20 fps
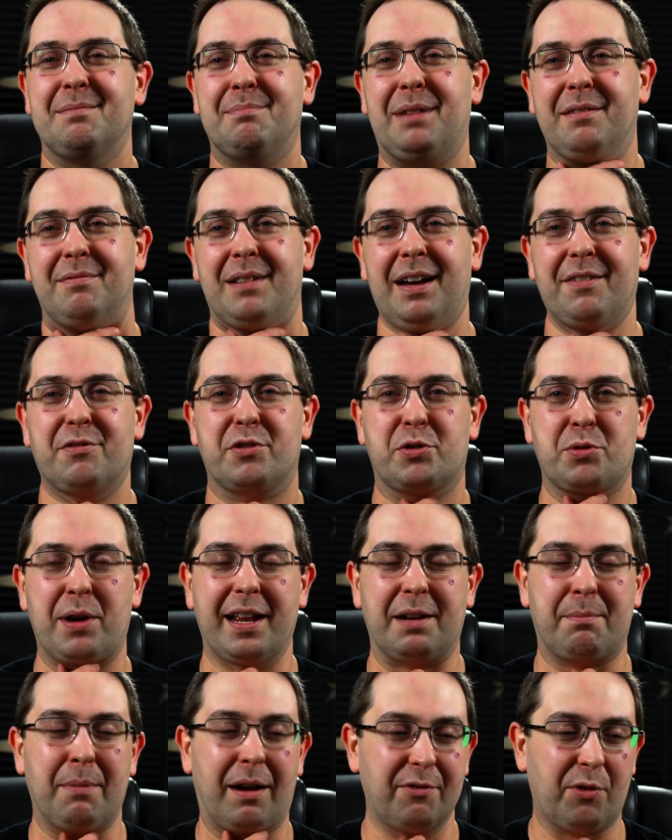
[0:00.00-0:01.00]
I've
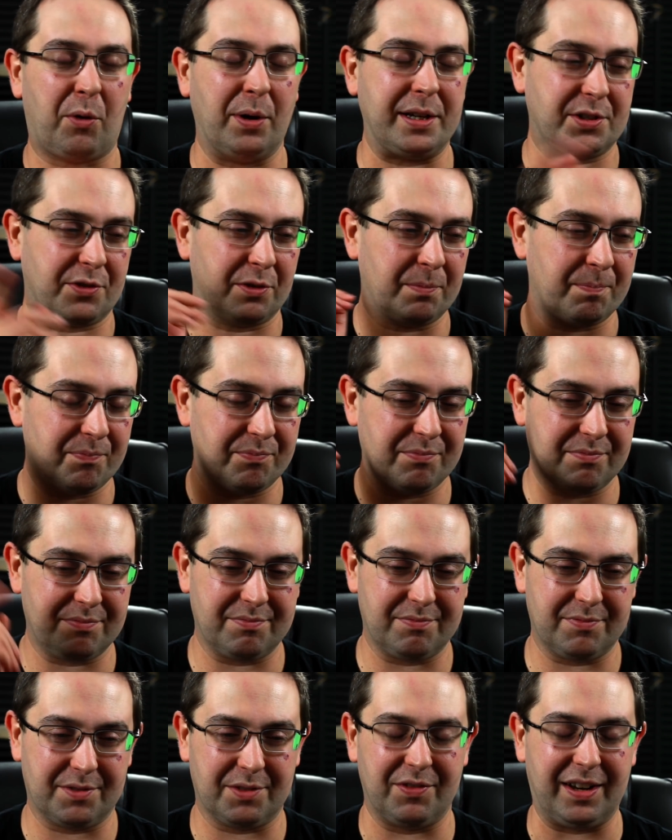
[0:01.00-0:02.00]
shredded my voice from
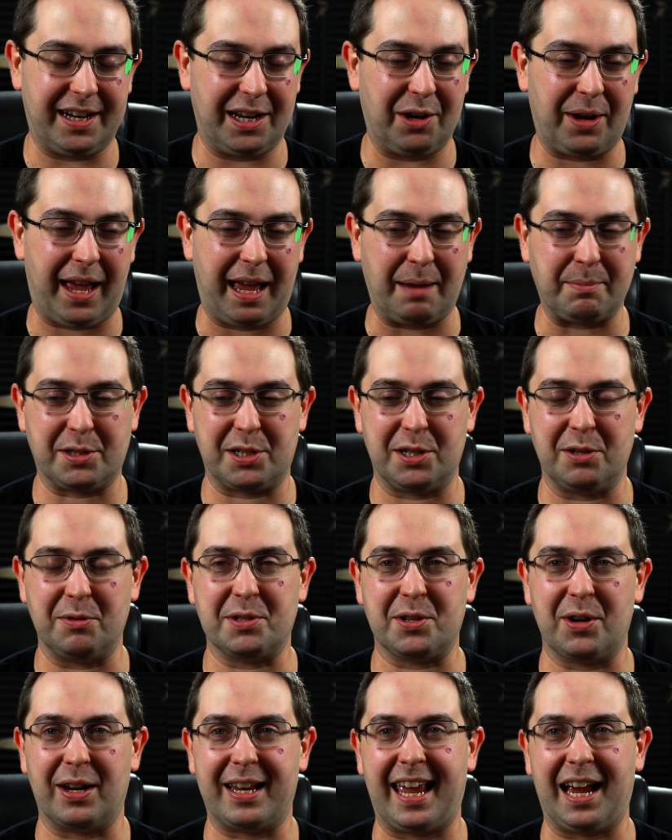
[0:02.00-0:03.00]
video games too,
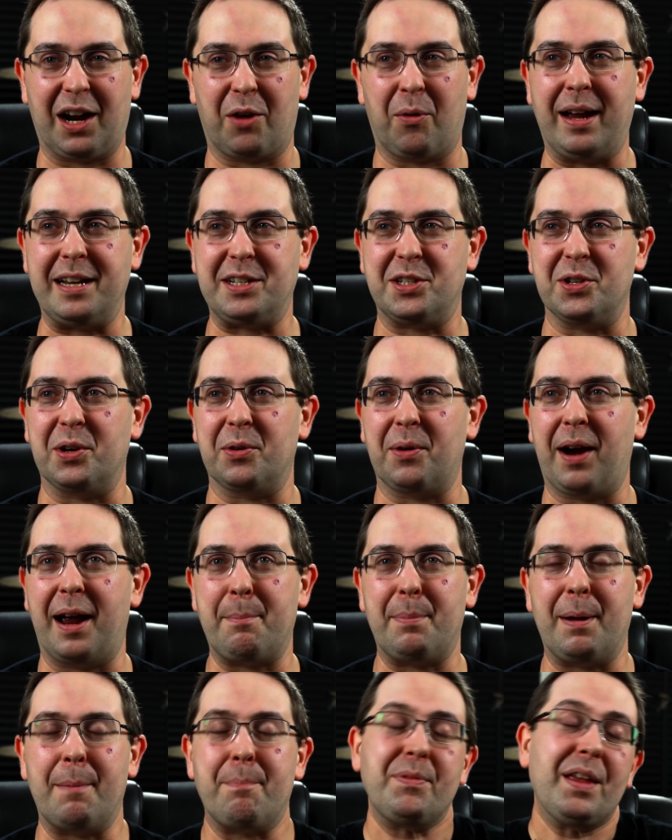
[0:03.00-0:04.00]
so I can't quite do it
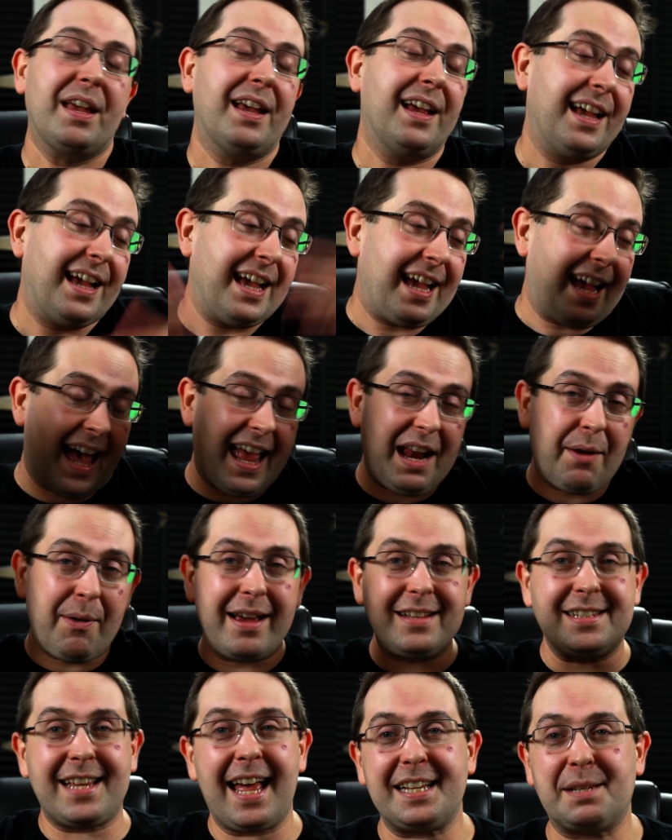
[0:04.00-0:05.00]
right. But
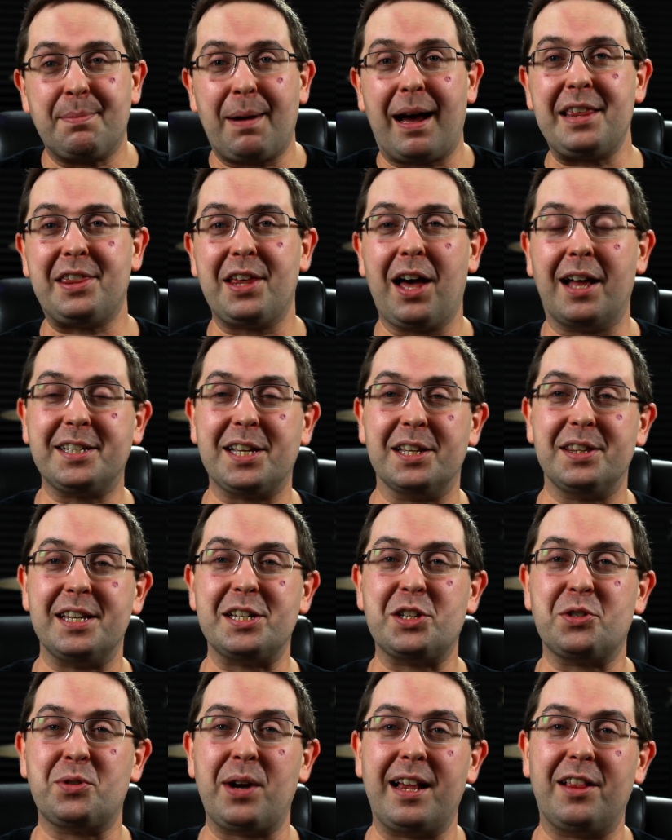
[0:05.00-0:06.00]
anyways, that's my thoughts on
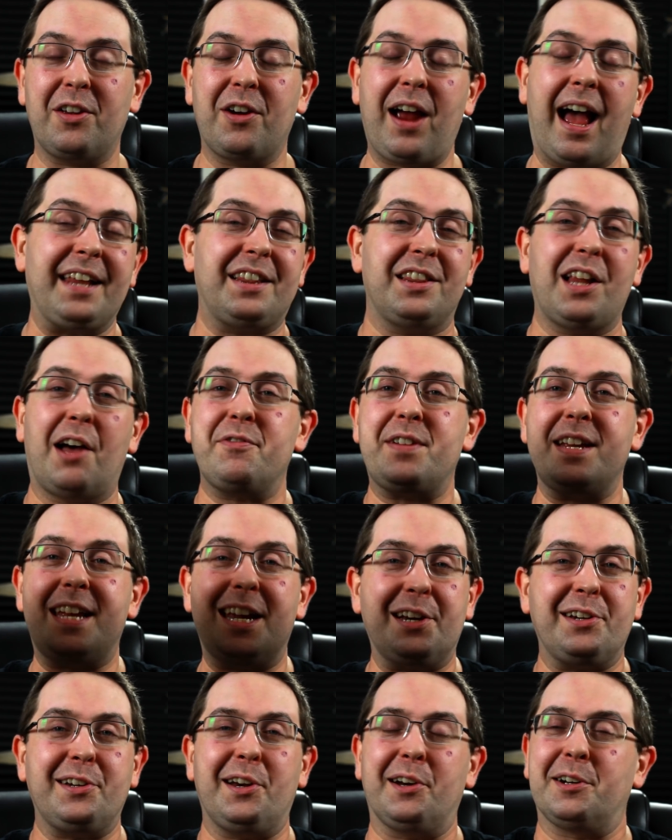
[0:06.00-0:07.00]
this trailer. I'd love to
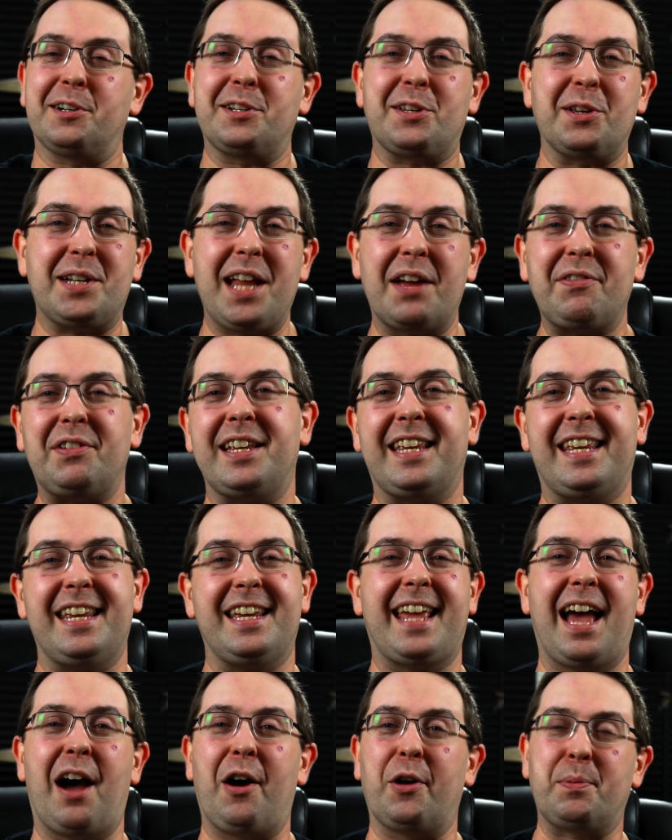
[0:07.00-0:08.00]
hear yours, so definitely
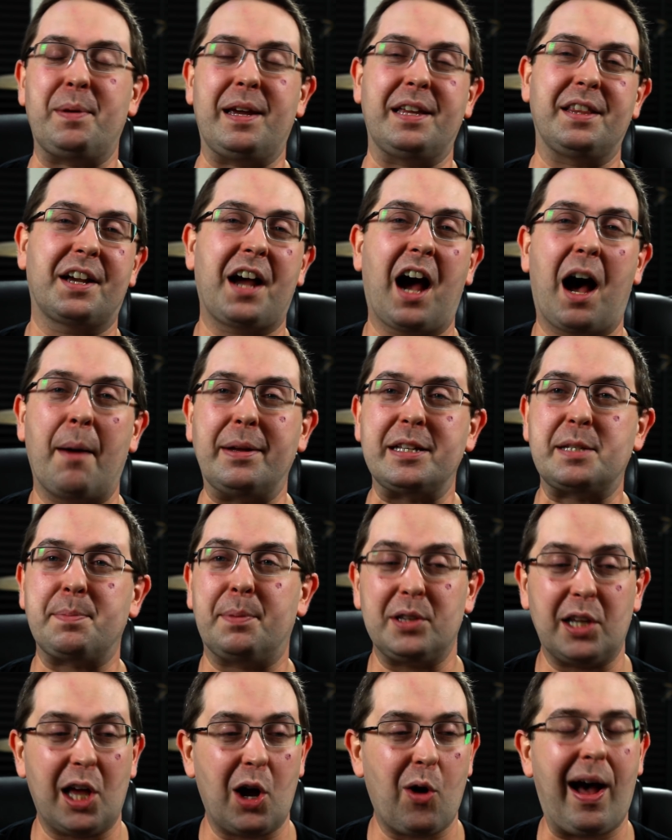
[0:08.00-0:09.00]
geek out with me in the comments
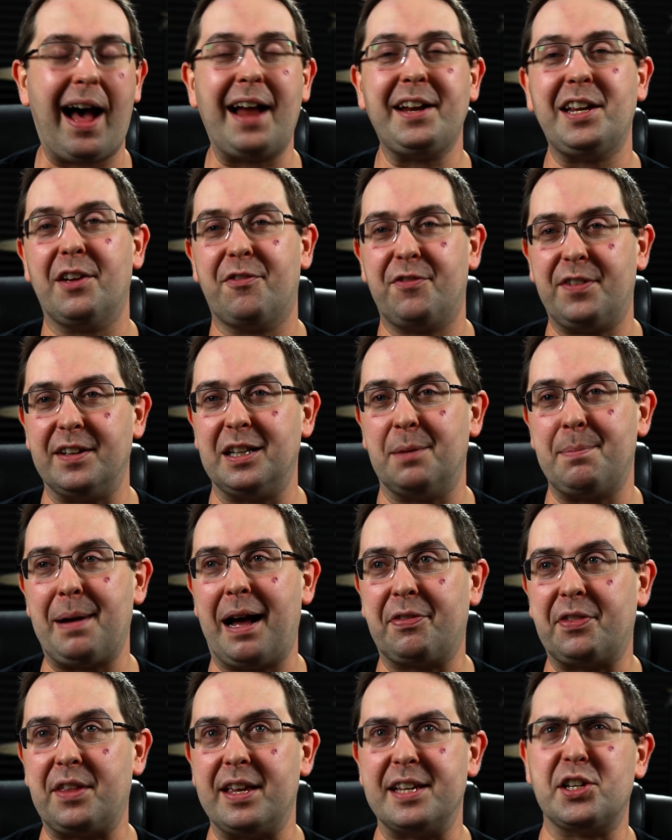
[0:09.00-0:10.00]
below. How do you feel
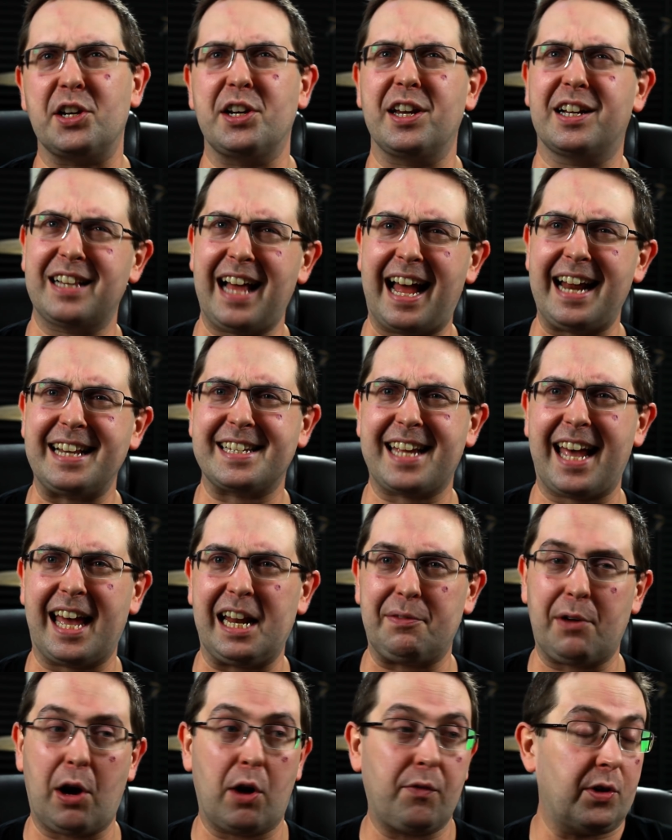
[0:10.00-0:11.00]
about this? Are you glad it's
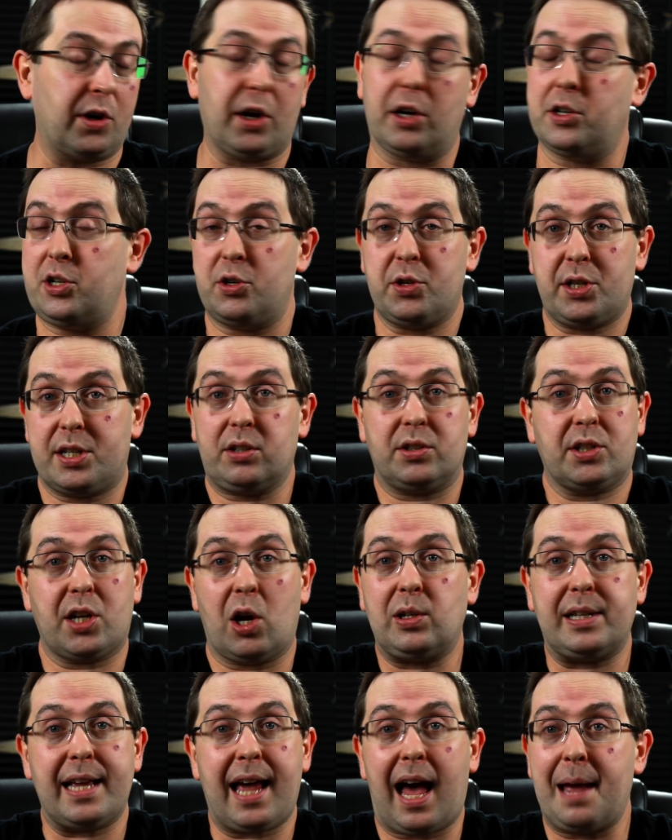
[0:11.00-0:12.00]
kind of over? Are you still
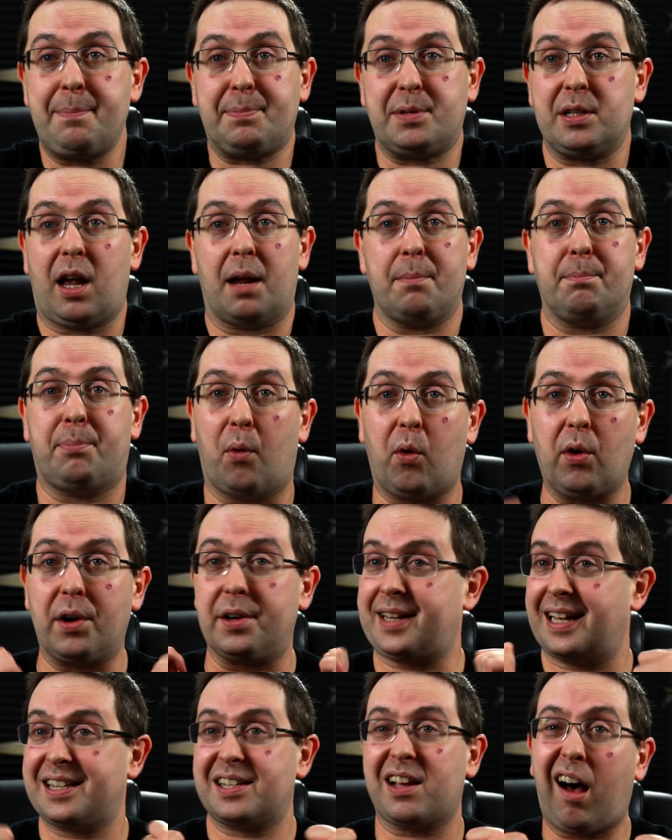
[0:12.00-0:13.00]
totally hyped and on
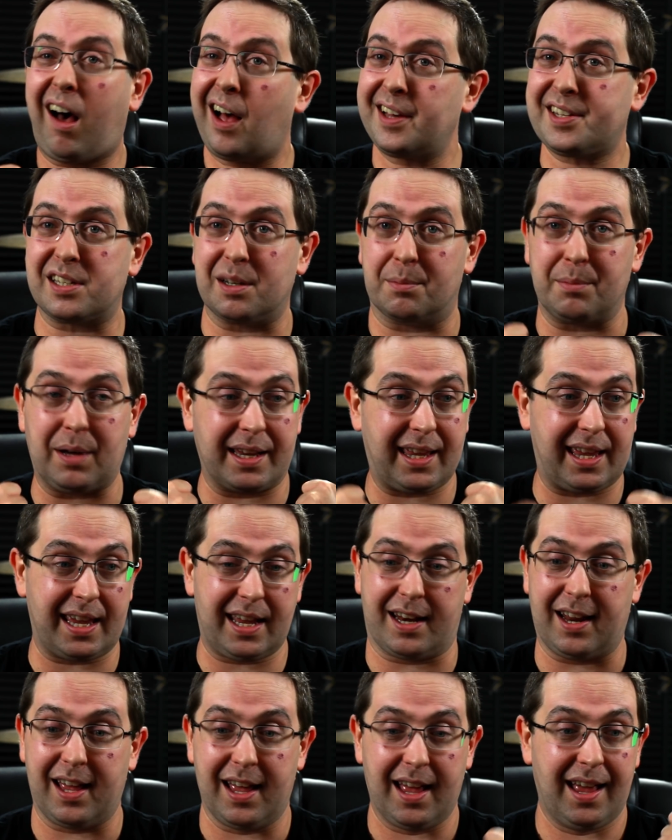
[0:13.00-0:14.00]
board? That's awesome.
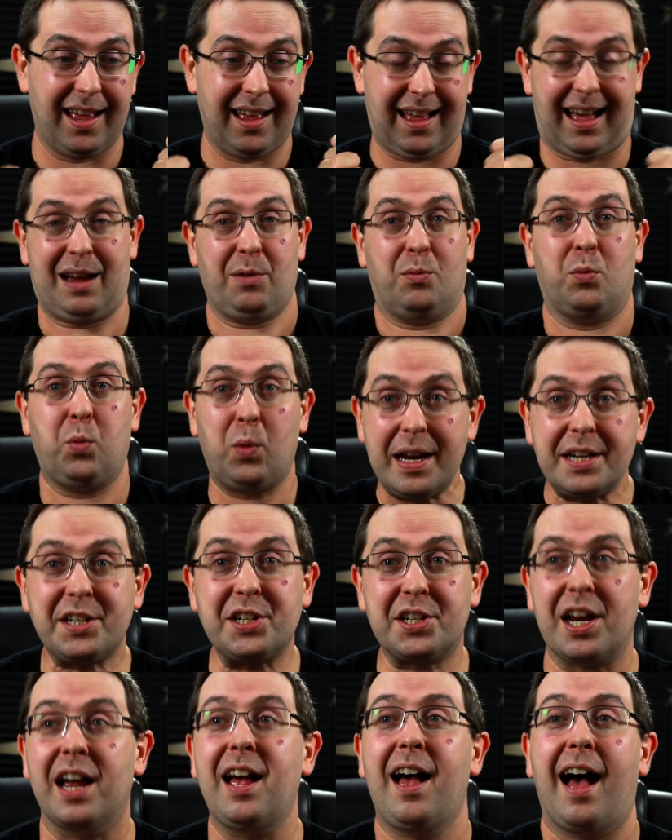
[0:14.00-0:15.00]
Again, I
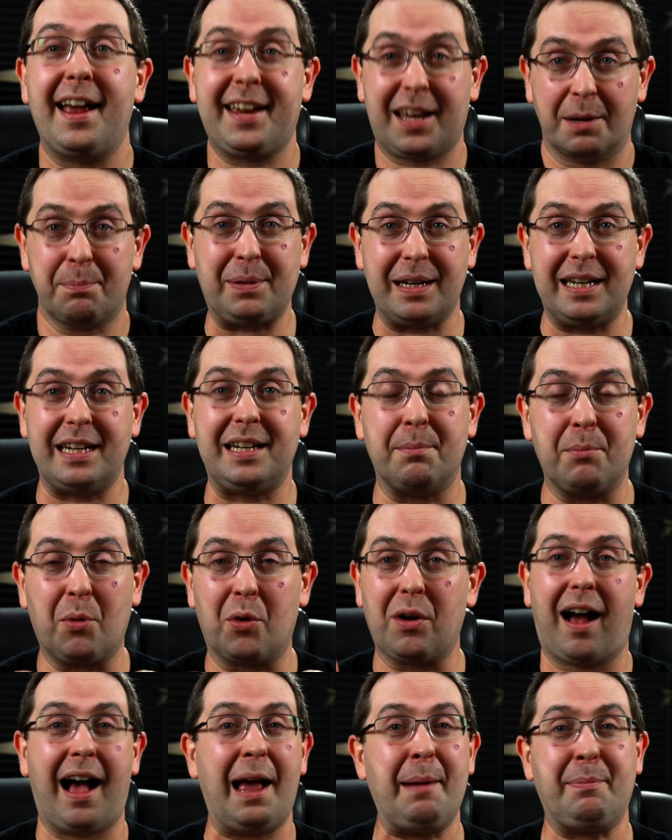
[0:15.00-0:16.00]
wish I could be
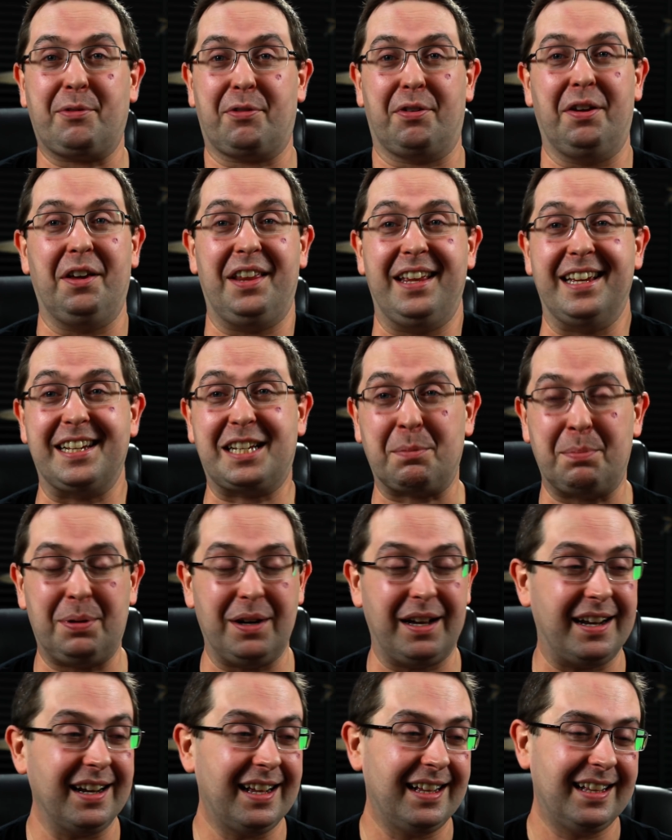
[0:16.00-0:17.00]
more hyped for this,
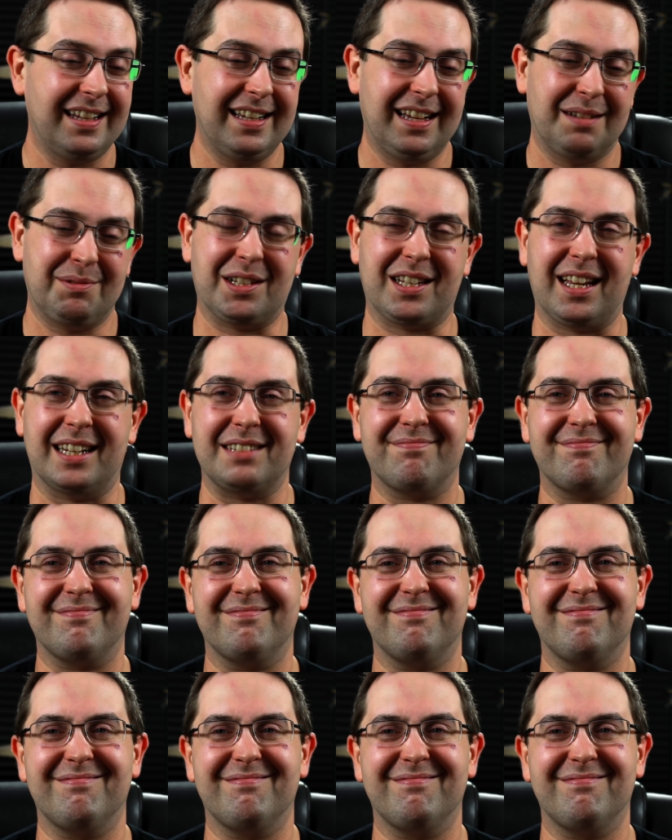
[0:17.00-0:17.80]
but I'm just like,